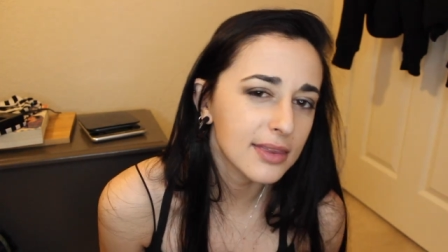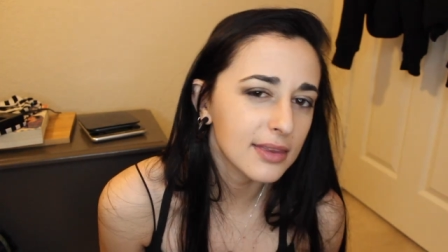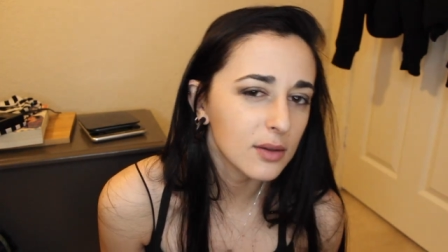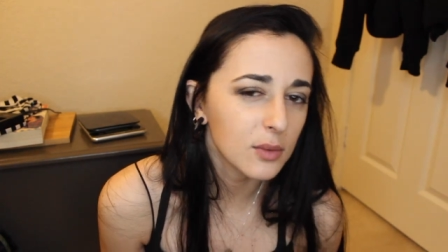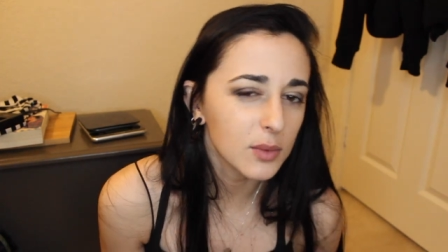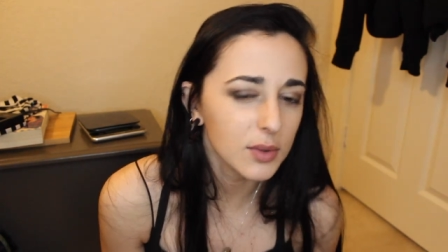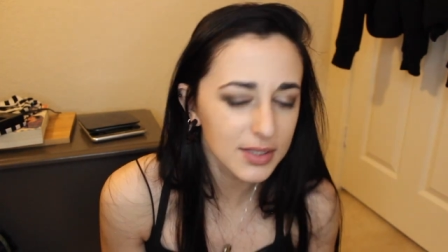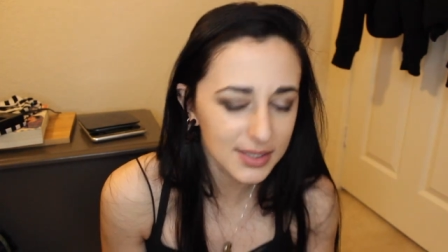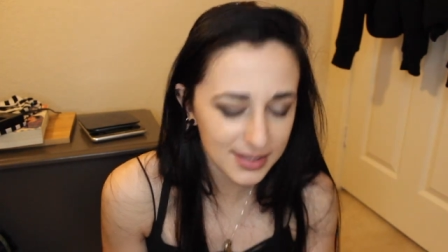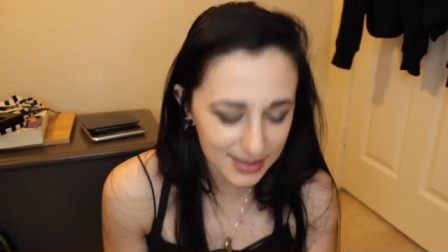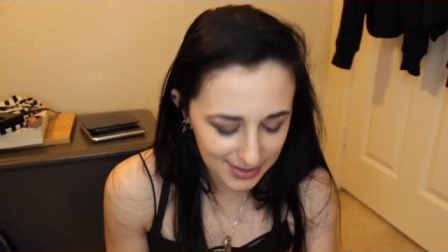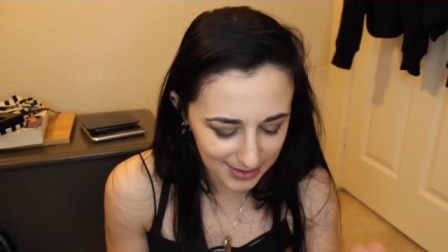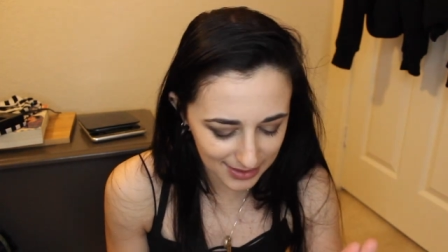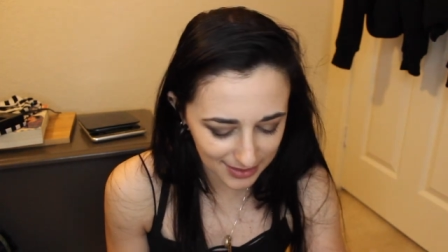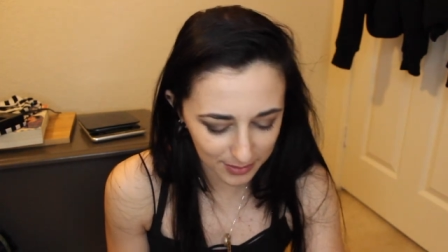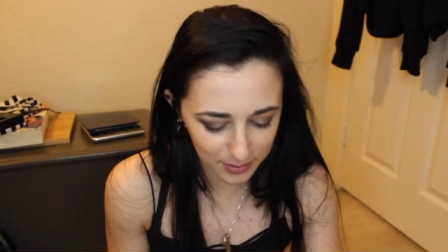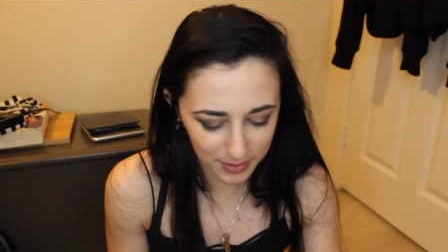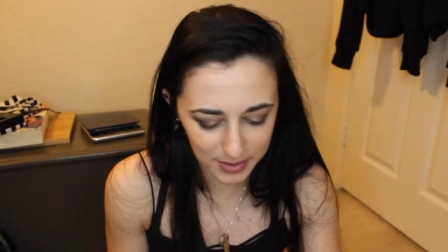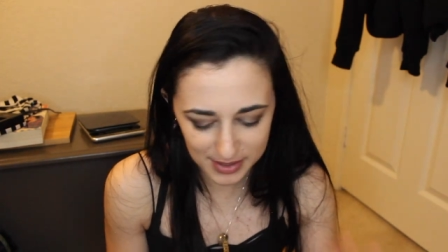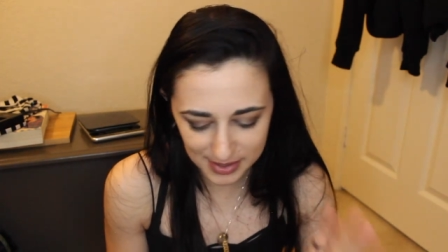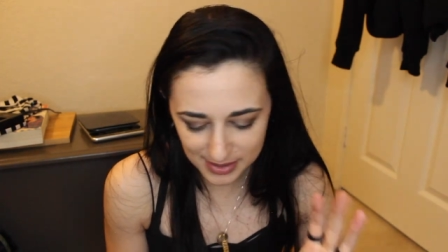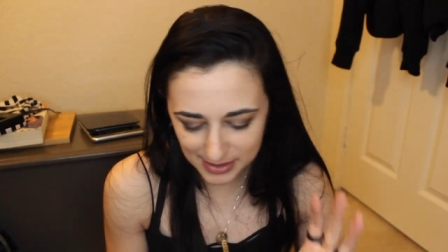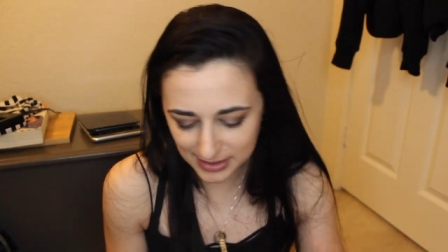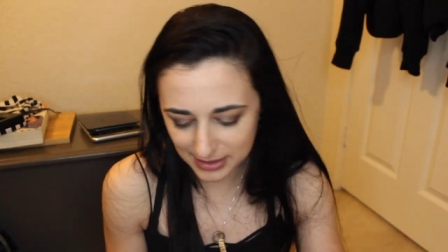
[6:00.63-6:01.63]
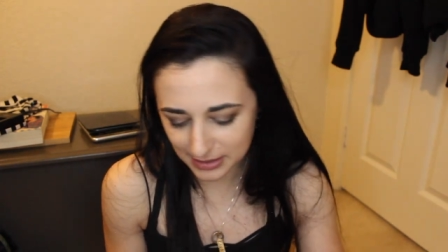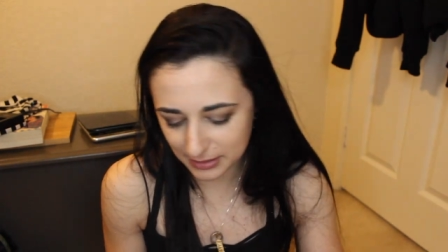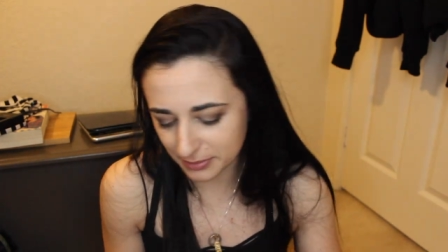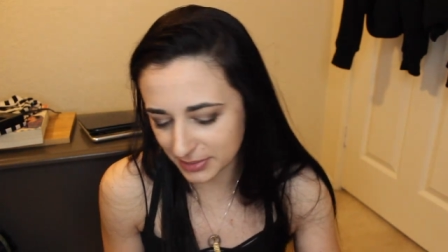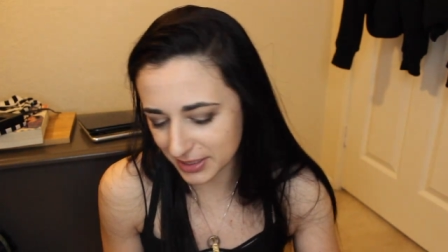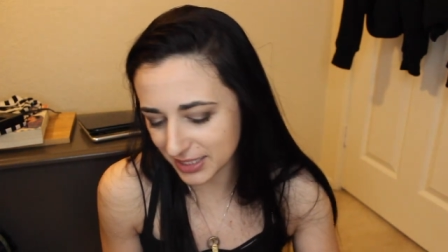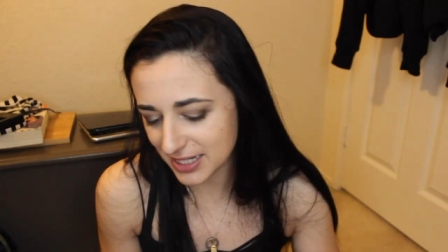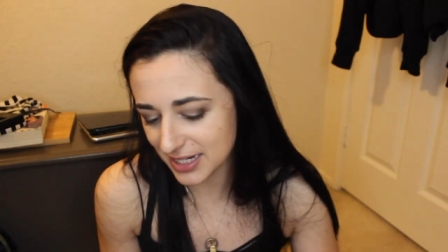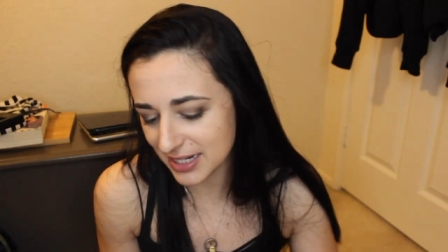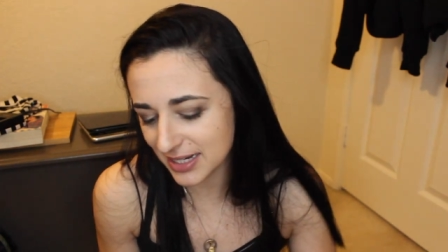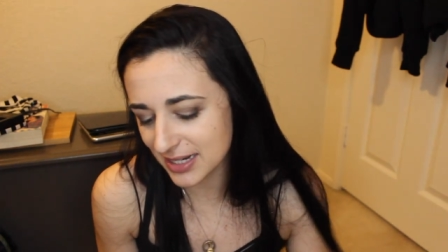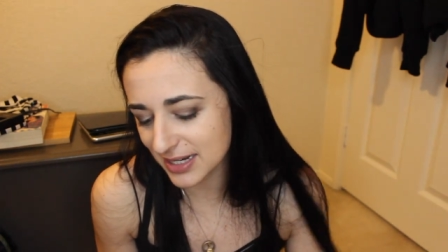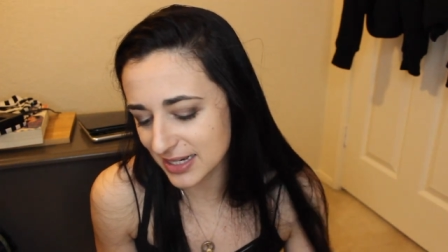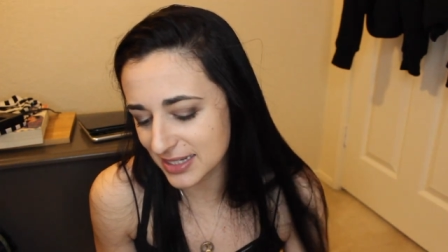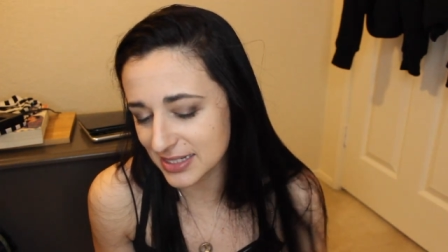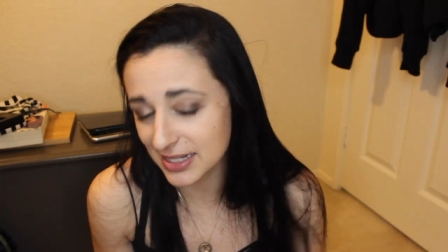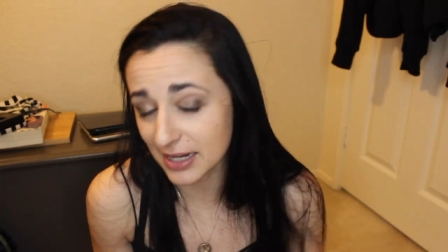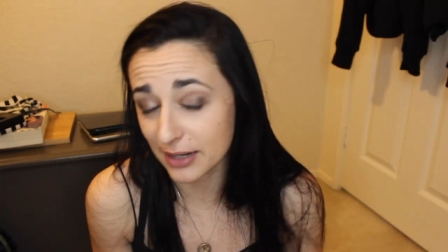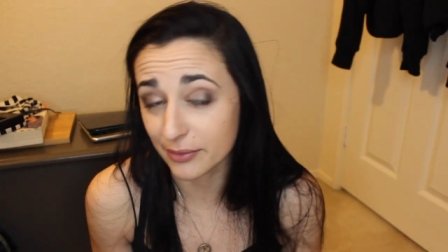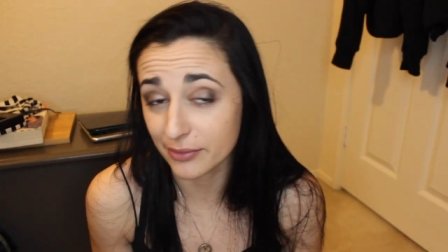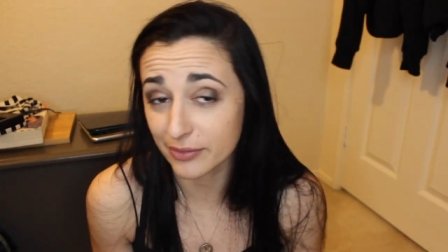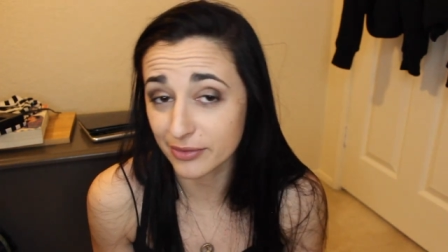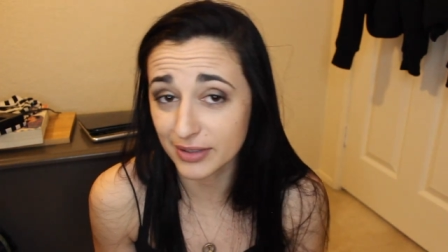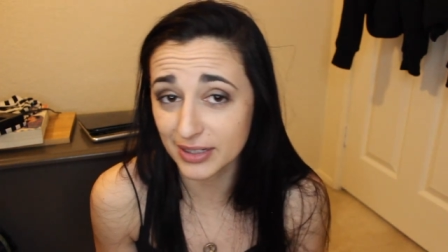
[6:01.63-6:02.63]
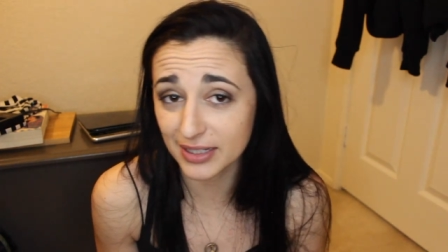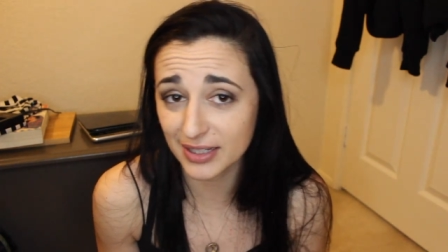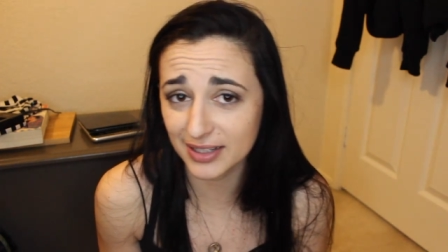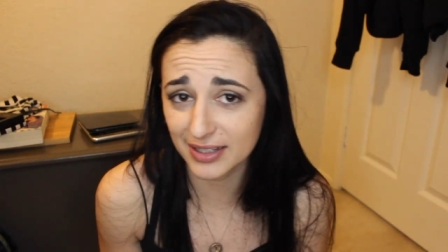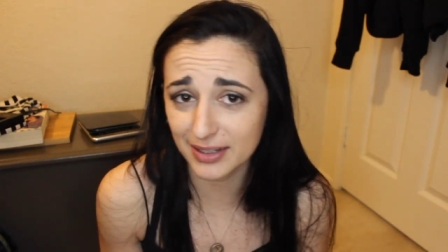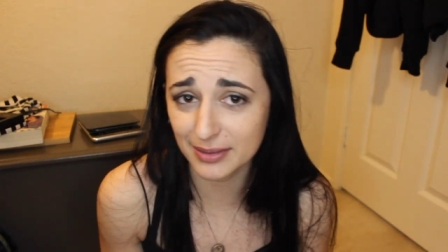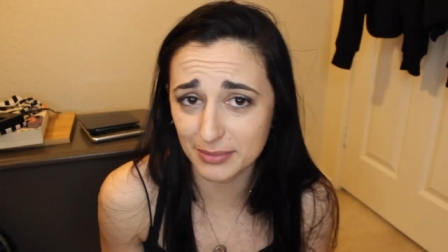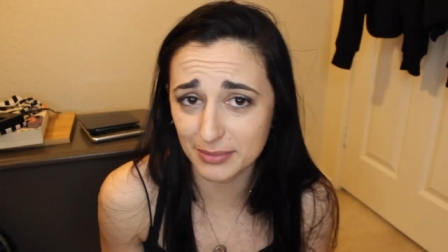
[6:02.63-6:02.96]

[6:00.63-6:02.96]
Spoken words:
We'll see because I really